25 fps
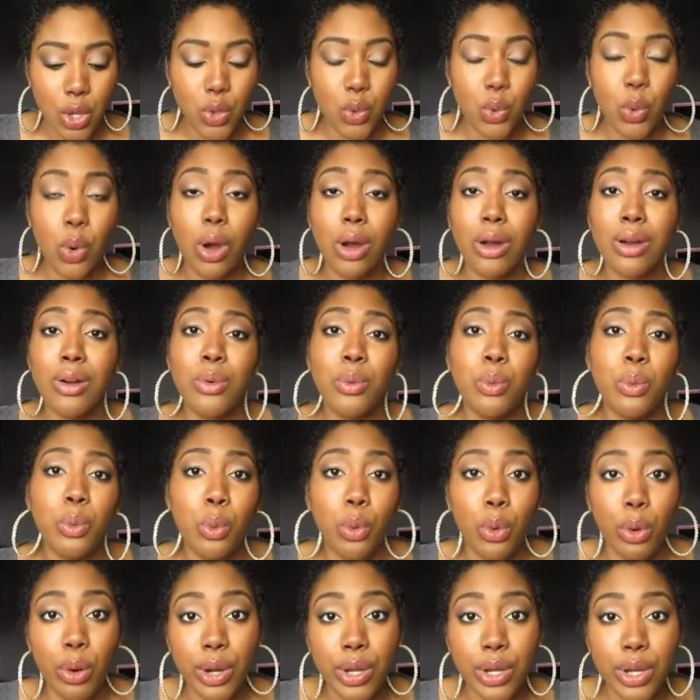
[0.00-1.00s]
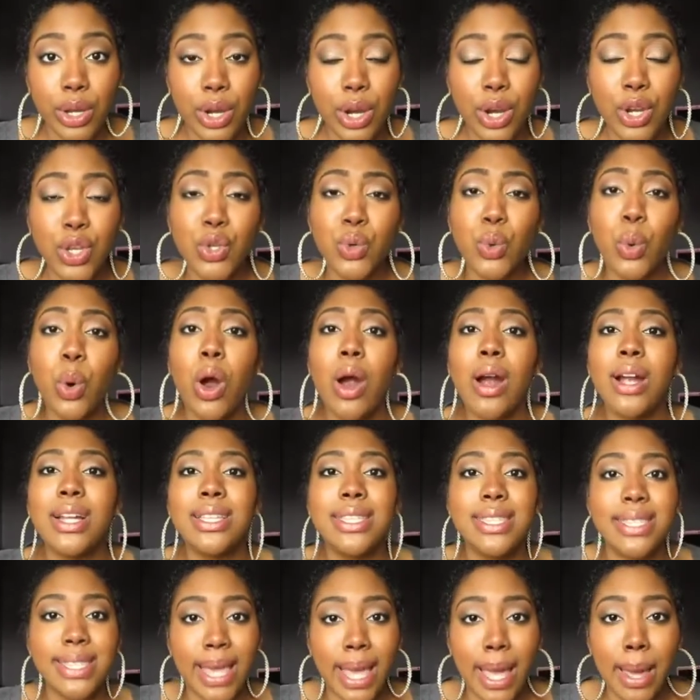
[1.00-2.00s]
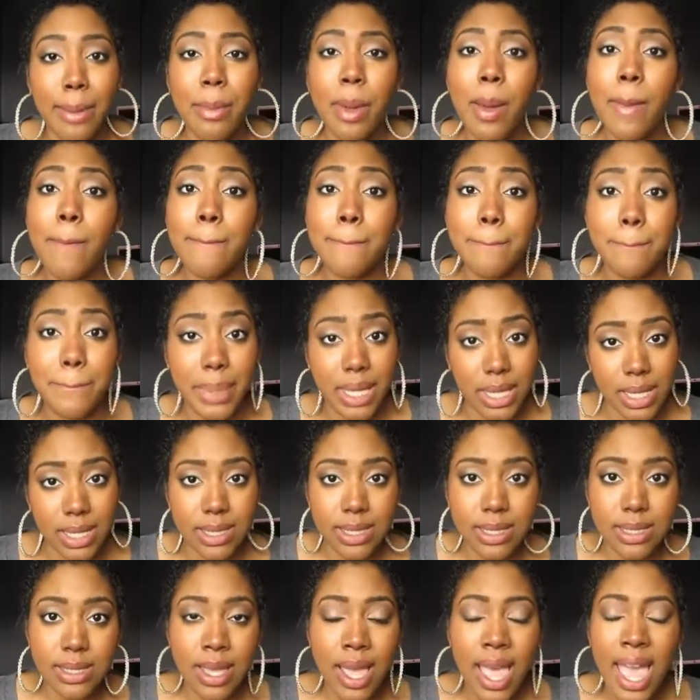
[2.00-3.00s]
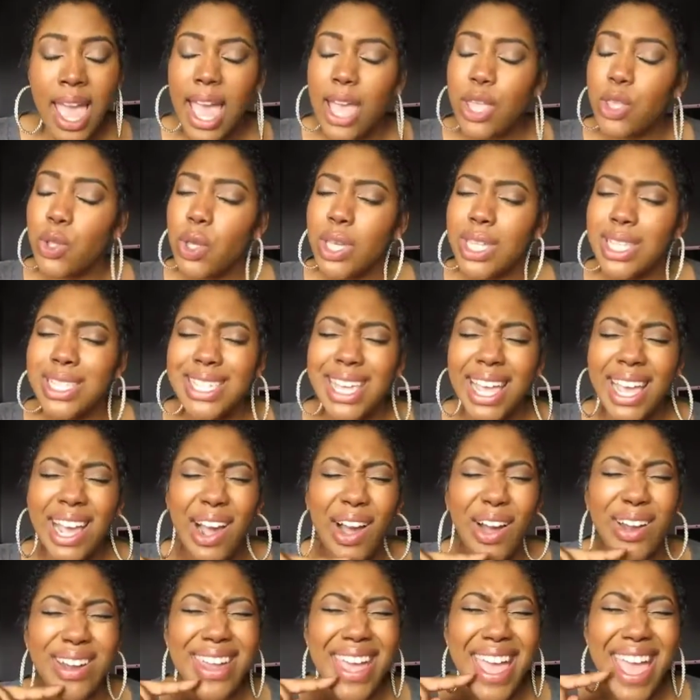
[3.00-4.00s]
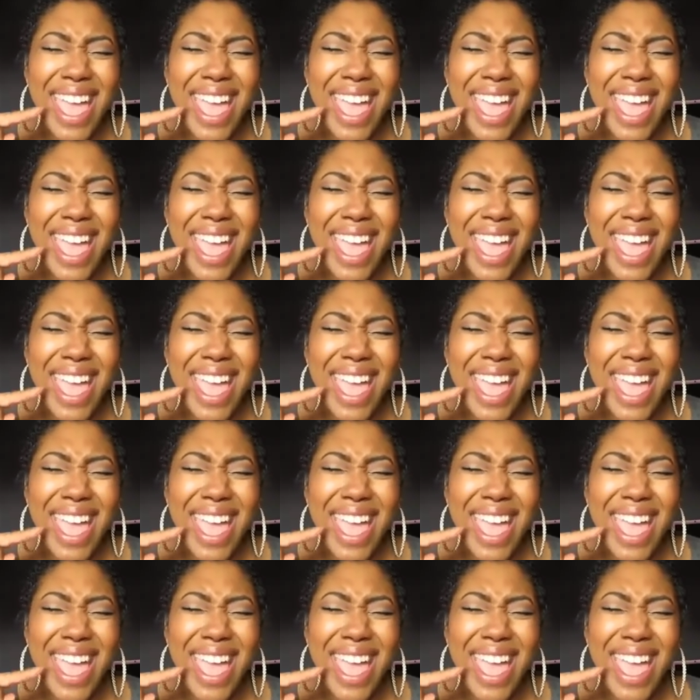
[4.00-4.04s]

You are a warrior. You are a damn beast and you can take on